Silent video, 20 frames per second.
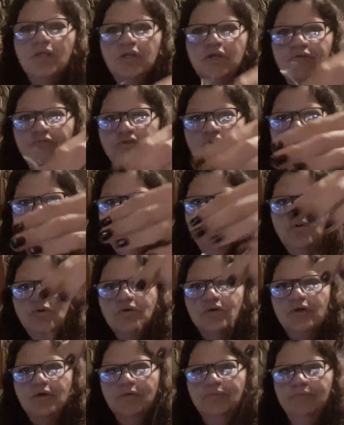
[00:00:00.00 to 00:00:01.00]
you've got your
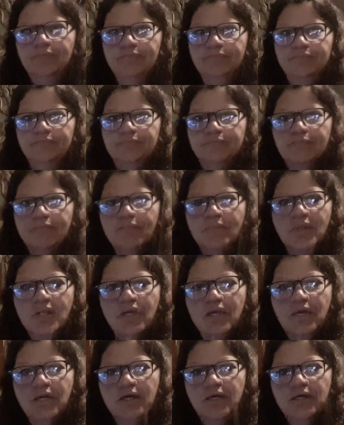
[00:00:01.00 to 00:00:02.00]
hook.
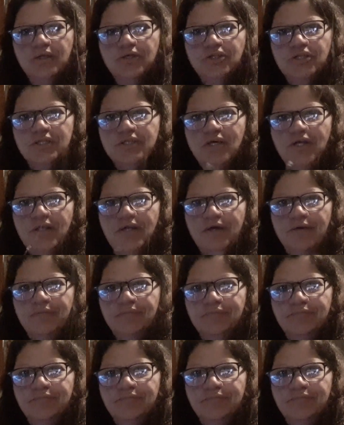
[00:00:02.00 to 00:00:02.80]
Just like that.